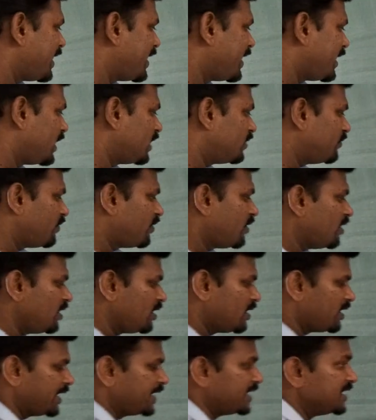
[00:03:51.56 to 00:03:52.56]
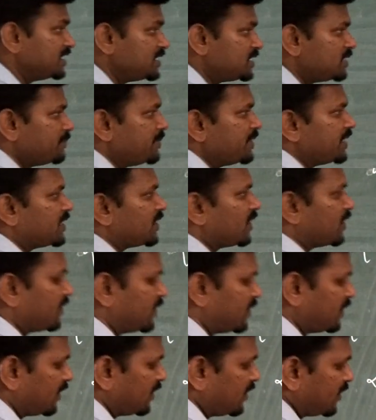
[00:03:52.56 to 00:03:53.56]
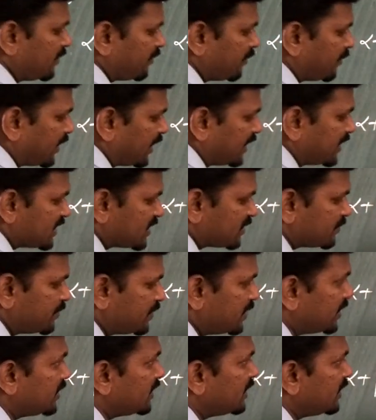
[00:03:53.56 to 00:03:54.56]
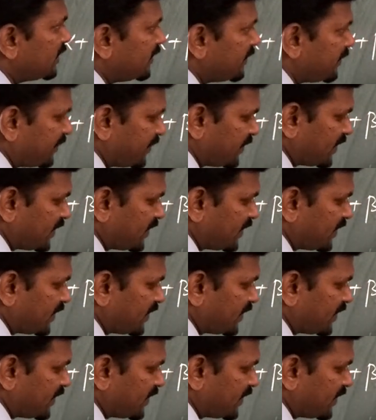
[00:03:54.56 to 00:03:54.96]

alpha into beta, minus b